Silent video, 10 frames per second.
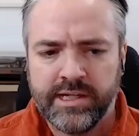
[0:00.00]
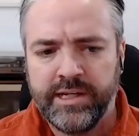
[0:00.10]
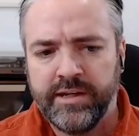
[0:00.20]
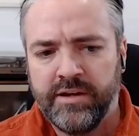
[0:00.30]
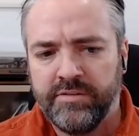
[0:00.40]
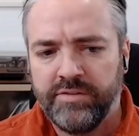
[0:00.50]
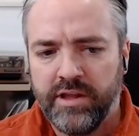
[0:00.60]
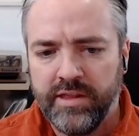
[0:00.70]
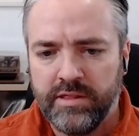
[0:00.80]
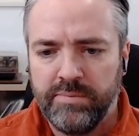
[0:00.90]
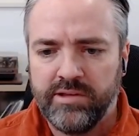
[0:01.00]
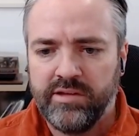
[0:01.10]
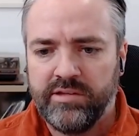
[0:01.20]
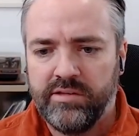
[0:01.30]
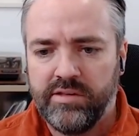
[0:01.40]
enough. I think the
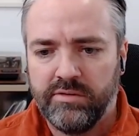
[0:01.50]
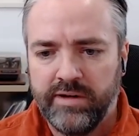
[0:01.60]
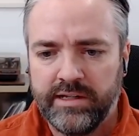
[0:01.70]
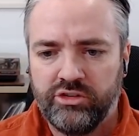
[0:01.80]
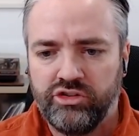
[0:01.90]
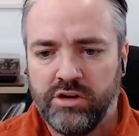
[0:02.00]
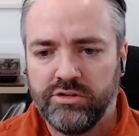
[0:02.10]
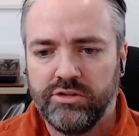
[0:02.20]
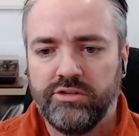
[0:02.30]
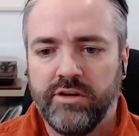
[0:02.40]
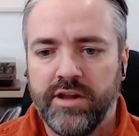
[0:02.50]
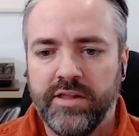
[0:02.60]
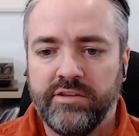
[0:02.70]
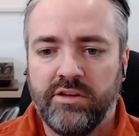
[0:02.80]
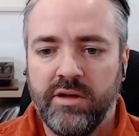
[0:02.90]
businesses that really struggled throughout
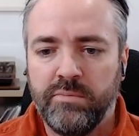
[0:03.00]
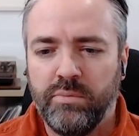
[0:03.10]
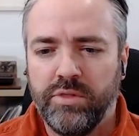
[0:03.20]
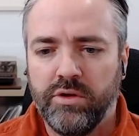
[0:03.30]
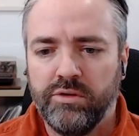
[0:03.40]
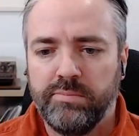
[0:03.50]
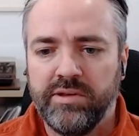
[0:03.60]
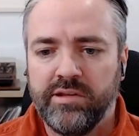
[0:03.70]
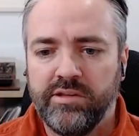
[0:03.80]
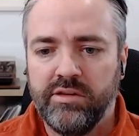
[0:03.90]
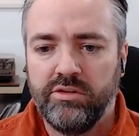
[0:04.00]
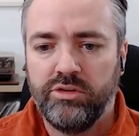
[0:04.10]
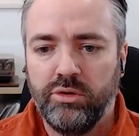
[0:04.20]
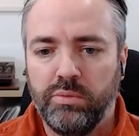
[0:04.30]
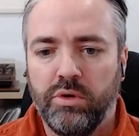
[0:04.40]
that time were those businesses
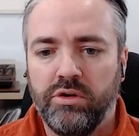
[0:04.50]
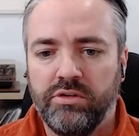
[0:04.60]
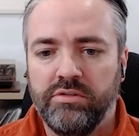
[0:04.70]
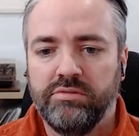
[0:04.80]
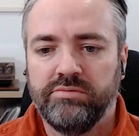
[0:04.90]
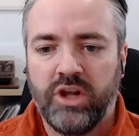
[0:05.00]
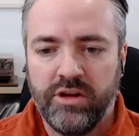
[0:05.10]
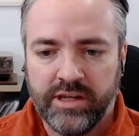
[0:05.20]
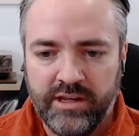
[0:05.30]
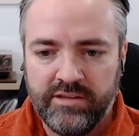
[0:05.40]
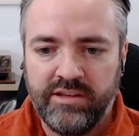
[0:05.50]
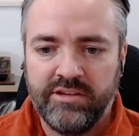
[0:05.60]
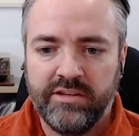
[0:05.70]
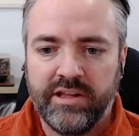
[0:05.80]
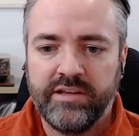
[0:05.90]
who weren't kind of
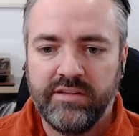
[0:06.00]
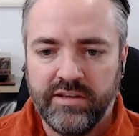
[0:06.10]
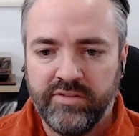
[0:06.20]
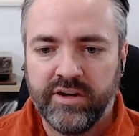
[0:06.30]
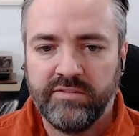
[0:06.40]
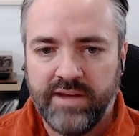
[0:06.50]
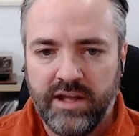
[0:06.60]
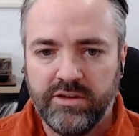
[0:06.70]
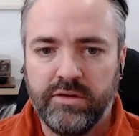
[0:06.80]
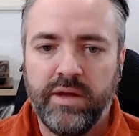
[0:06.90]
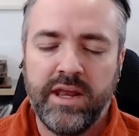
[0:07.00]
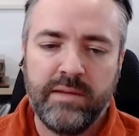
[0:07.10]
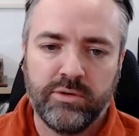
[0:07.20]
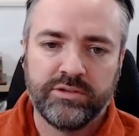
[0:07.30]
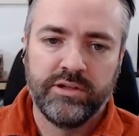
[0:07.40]
continually delivering value and
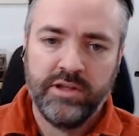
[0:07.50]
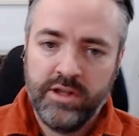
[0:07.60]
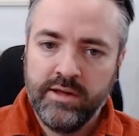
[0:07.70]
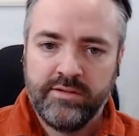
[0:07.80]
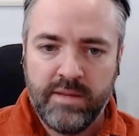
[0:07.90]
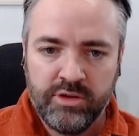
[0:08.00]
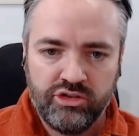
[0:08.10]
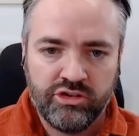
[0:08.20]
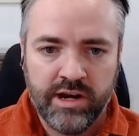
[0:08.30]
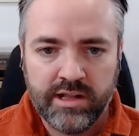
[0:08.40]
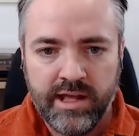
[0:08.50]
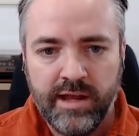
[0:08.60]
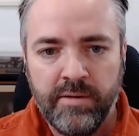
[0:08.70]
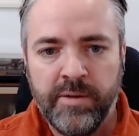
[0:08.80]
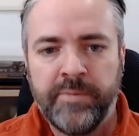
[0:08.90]
able to demonstrate
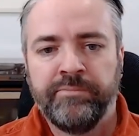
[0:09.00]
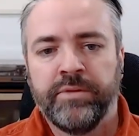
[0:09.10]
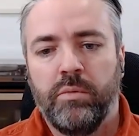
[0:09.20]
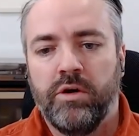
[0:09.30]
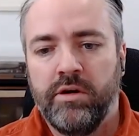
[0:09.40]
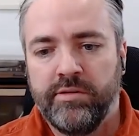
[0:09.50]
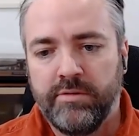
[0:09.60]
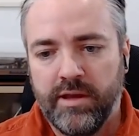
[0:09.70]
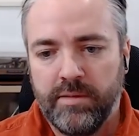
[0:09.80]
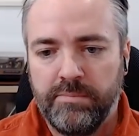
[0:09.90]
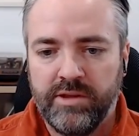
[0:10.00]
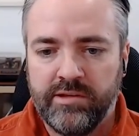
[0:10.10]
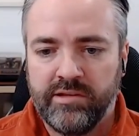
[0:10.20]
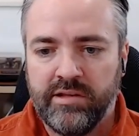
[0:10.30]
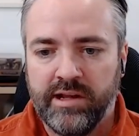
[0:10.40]
that. Whereas a
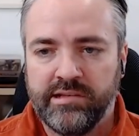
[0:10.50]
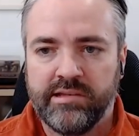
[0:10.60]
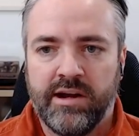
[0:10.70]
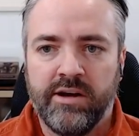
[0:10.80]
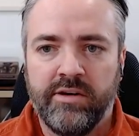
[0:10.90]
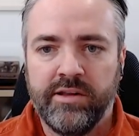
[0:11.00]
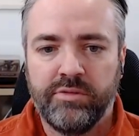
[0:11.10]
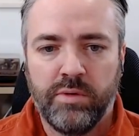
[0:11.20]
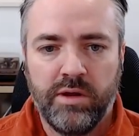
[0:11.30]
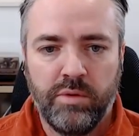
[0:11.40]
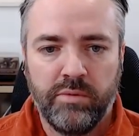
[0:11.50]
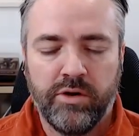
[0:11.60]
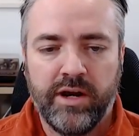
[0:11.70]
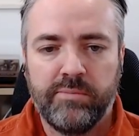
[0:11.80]
business like StarRez, where we were able